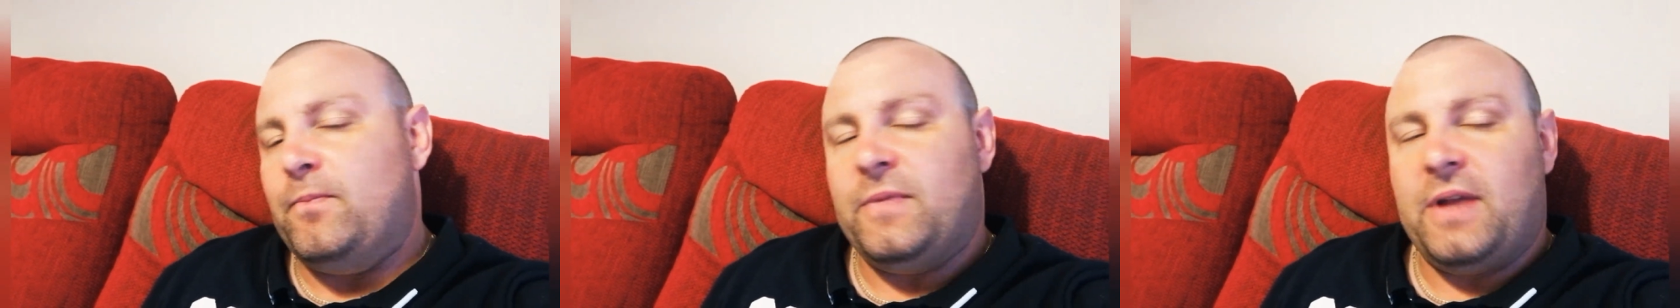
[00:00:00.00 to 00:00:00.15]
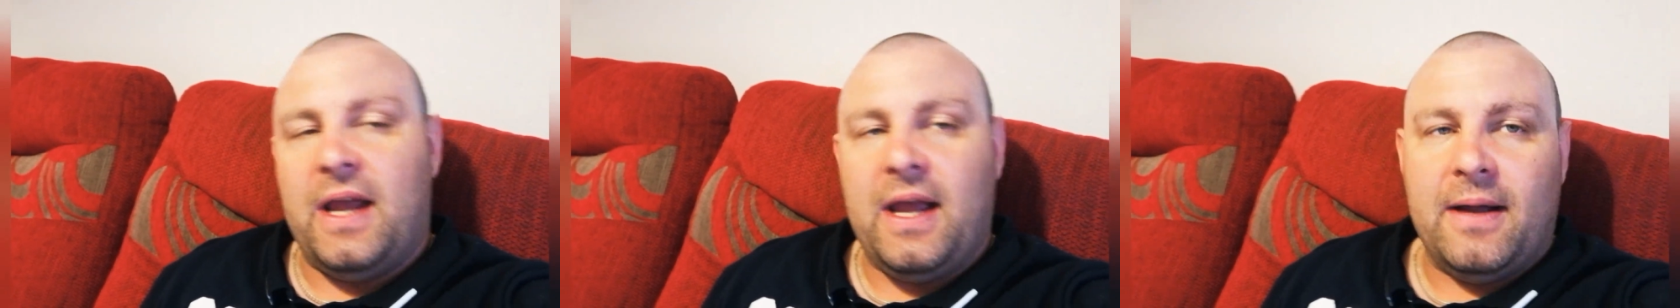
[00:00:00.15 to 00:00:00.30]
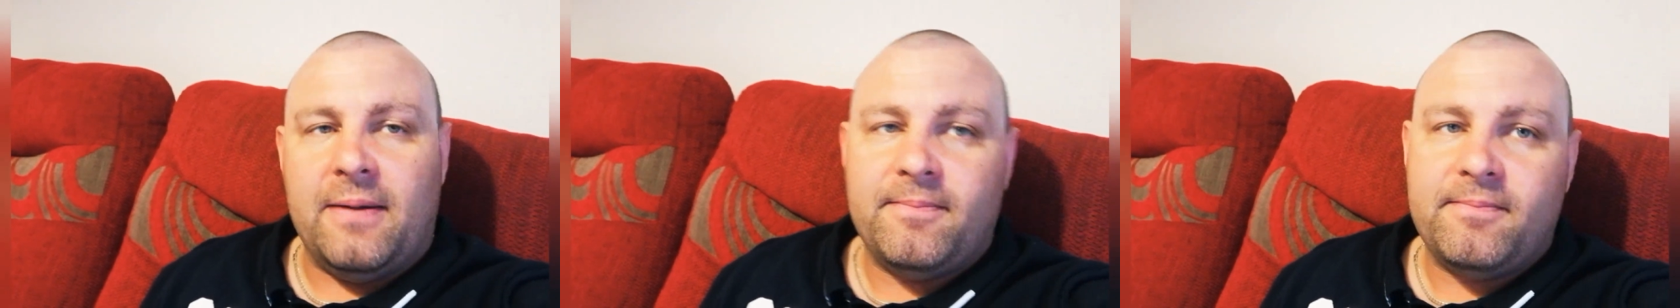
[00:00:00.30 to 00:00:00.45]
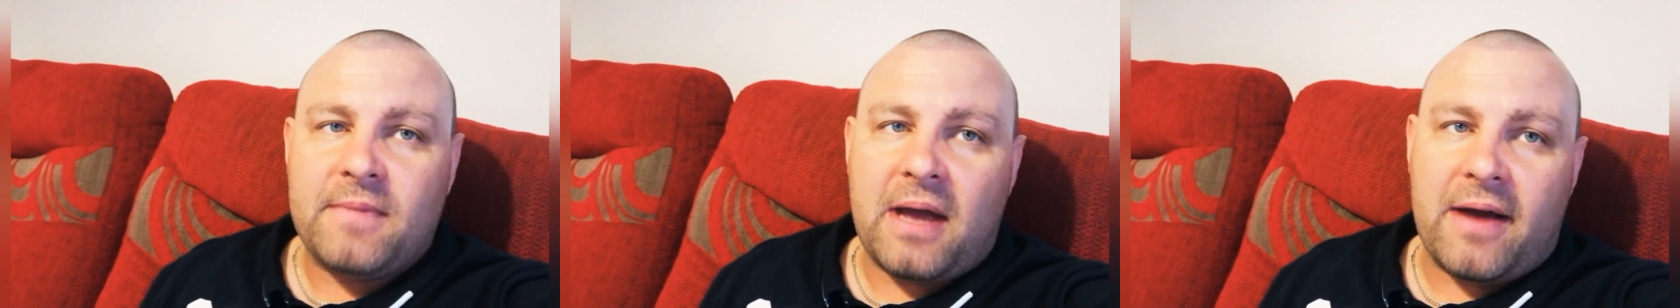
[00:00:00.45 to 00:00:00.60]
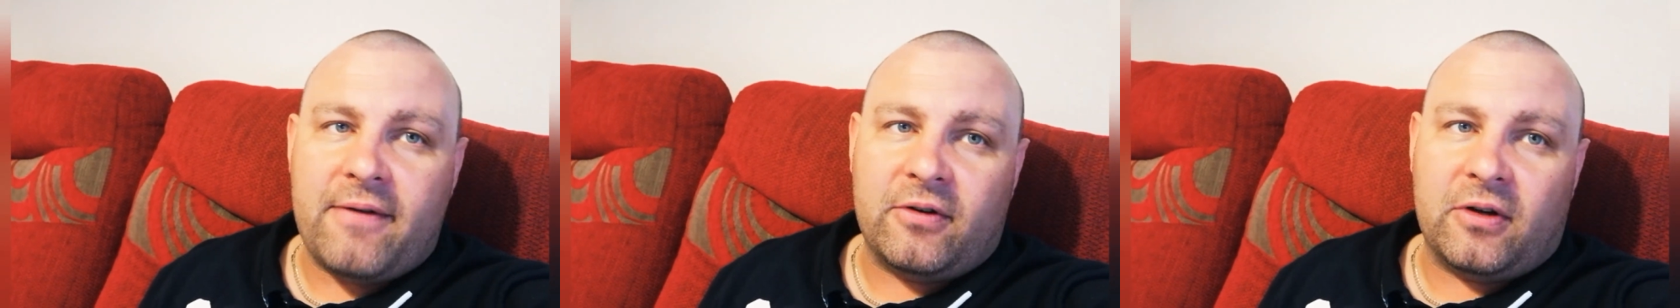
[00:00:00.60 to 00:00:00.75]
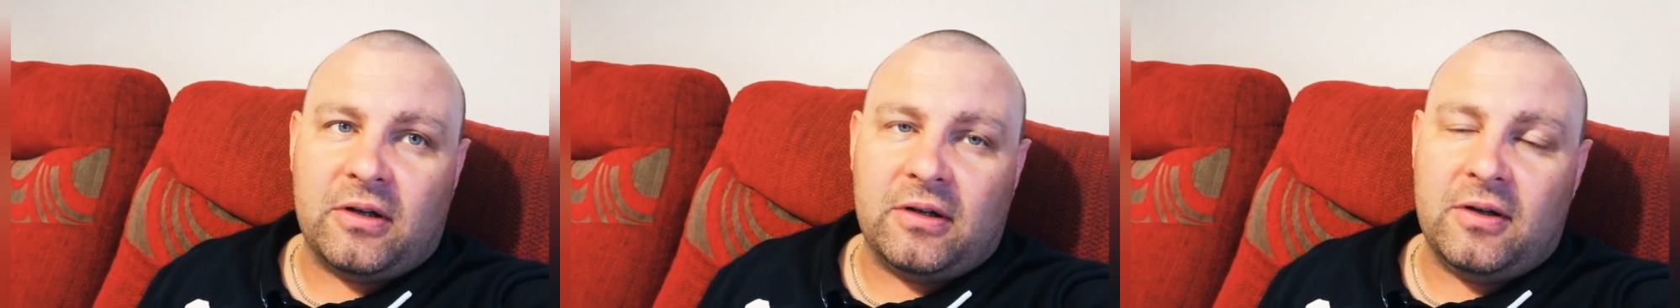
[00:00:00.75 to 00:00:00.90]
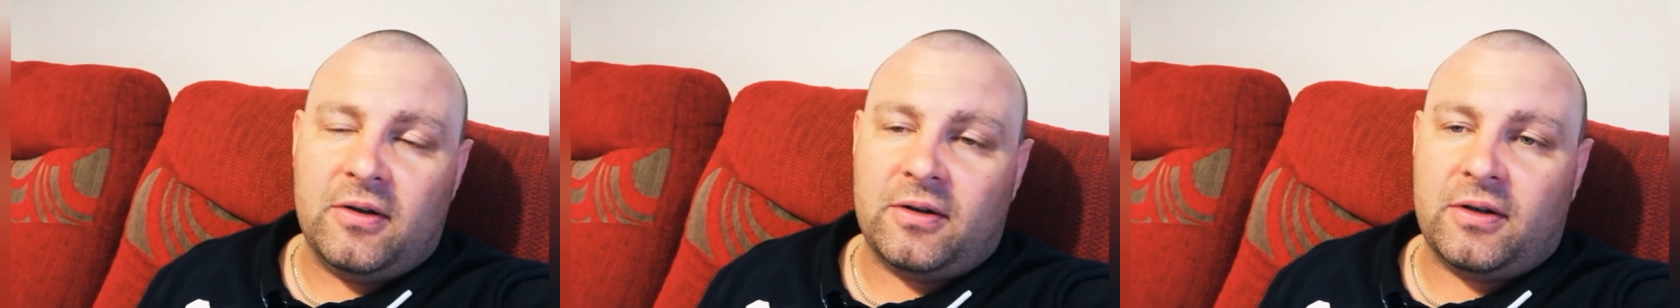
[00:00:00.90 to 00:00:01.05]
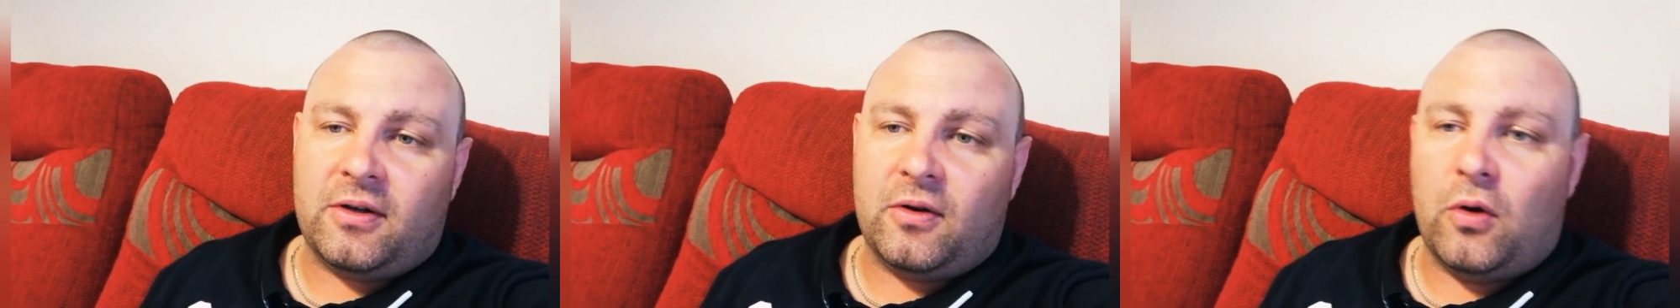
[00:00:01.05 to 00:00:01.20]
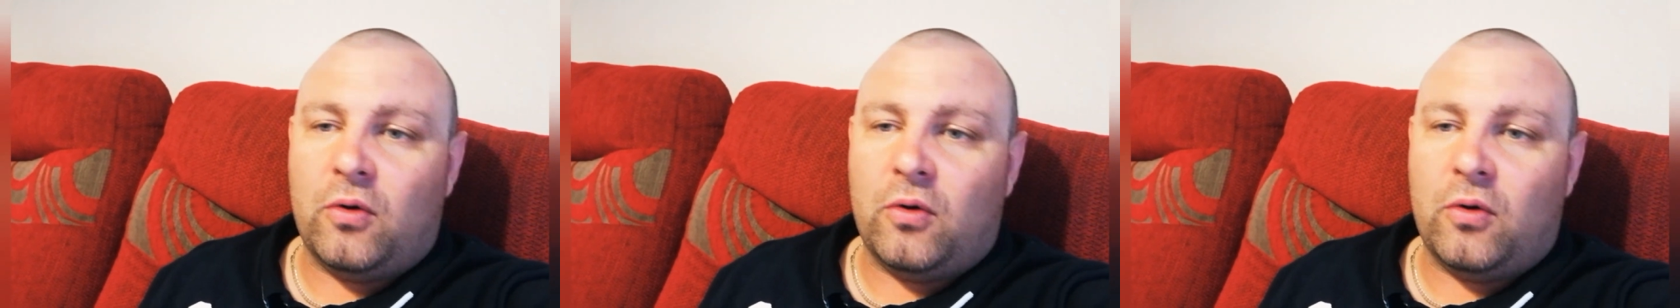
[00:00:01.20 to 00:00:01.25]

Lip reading: yeah, have a good look.